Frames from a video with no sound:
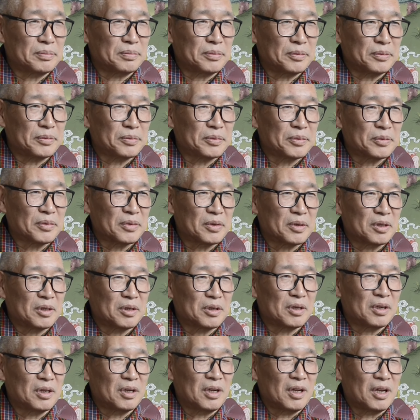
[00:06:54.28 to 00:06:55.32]
Mm?
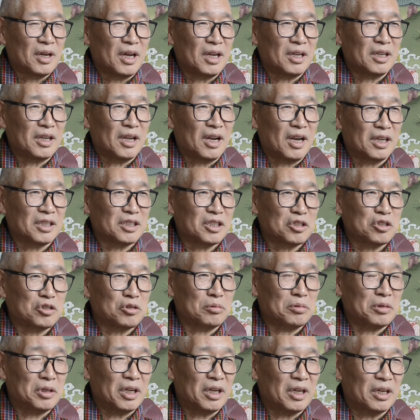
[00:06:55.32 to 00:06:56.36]
And the elections
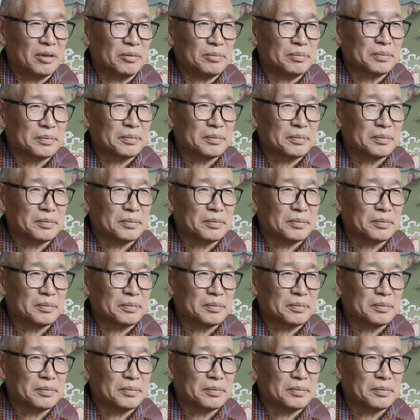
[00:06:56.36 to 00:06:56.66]
will be there.